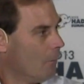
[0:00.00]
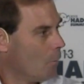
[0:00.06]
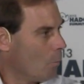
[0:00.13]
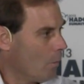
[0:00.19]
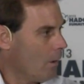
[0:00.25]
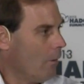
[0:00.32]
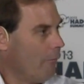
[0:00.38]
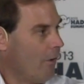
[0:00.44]

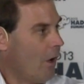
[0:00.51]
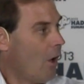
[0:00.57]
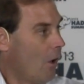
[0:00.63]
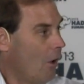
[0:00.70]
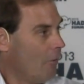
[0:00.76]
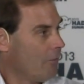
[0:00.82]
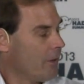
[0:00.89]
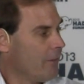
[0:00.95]

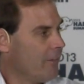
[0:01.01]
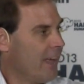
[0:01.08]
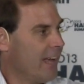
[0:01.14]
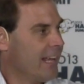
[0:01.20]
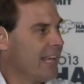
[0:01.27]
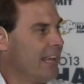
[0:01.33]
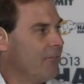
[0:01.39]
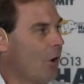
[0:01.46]
evolved,
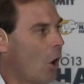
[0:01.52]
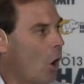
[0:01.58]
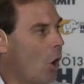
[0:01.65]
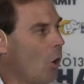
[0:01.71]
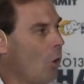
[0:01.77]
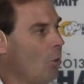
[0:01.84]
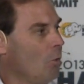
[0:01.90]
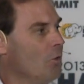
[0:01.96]
that gave a
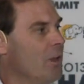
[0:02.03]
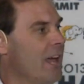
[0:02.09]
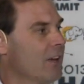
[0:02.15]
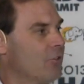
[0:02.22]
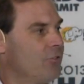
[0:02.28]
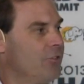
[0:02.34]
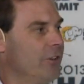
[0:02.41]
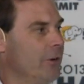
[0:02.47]
whole
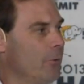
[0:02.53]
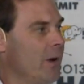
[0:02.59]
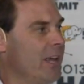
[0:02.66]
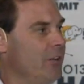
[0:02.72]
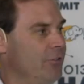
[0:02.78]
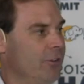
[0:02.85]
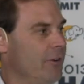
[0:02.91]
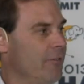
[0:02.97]
next
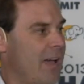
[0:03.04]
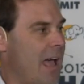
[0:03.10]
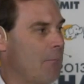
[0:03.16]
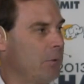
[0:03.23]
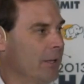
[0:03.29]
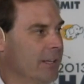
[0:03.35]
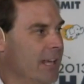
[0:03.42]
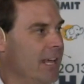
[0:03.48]
generation of
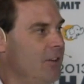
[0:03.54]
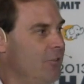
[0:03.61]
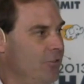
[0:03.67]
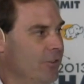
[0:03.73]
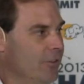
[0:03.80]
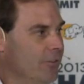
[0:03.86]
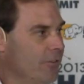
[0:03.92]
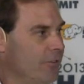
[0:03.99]

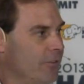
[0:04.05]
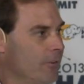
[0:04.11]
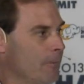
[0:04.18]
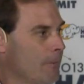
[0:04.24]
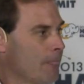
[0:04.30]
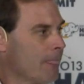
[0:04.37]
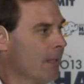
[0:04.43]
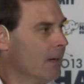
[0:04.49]
applications
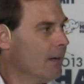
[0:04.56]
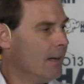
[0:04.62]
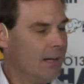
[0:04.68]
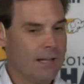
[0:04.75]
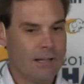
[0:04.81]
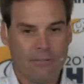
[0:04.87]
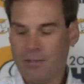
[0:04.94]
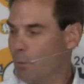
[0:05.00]

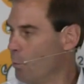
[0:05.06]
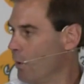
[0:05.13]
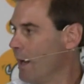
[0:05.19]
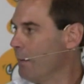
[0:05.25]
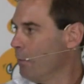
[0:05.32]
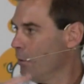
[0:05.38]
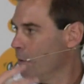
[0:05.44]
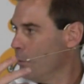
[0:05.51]
that were
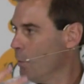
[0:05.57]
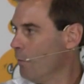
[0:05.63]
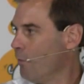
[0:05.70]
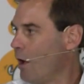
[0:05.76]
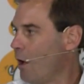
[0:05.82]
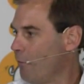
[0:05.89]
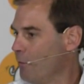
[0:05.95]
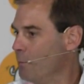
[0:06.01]
able to
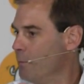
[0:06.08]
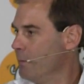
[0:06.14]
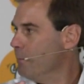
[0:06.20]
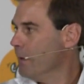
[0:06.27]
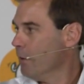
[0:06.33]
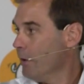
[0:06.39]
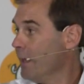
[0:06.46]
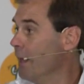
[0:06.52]
evolve and be
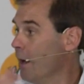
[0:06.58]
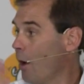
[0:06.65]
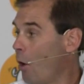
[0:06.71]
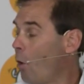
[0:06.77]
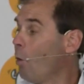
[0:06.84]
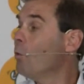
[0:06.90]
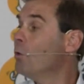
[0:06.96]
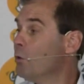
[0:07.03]
built, and
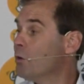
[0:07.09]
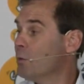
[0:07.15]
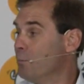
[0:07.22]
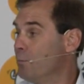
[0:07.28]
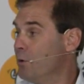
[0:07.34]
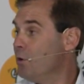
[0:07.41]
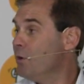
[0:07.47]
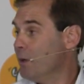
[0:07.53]
whole new
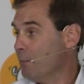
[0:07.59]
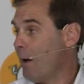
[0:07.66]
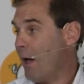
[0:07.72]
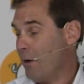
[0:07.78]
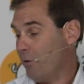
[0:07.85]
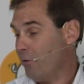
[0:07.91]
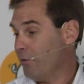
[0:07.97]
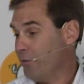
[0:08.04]
computing
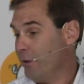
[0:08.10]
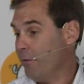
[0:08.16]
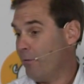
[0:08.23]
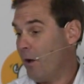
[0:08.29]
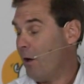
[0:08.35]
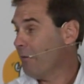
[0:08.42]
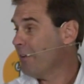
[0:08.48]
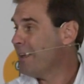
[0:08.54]
models that
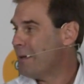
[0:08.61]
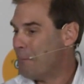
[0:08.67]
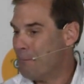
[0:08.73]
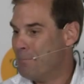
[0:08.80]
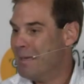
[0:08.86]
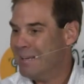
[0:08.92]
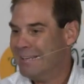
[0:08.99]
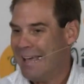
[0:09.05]
evolved.
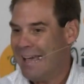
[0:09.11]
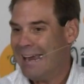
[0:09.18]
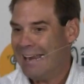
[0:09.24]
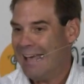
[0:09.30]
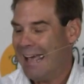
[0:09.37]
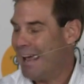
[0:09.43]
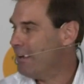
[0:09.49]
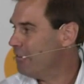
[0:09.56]
Big
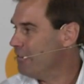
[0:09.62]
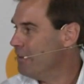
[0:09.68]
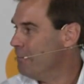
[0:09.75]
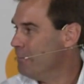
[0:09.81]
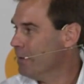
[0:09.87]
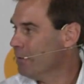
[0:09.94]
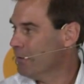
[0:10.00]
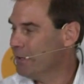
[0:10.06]
data has the
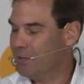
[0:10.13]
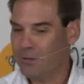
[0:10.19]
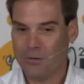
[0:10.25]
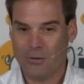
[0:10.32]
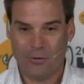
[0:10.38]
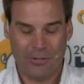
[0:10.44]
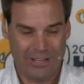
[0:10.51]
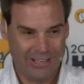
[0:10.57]
ability to
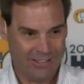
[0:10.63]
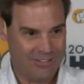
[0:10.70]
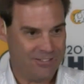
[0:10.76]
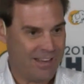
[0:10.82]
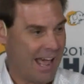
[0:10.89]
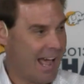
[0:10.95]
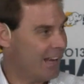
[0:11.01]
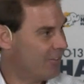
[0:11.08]
do the
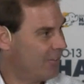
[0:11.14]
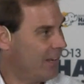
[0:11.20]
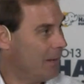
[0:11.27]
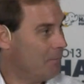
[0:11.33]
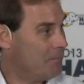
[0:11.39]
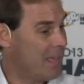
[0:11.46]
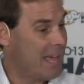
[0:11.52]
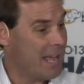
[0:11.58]
exact
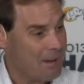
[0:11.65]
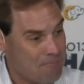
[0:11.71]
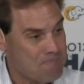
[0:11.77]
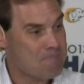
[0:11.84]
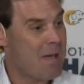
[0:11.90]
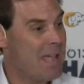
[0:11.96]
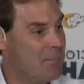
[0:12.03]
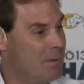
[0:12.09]
same thing,
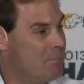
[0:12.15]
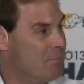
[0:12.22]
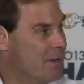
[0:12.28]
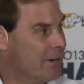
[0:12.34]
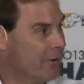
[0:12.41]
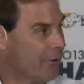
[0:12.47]
maybe bigger.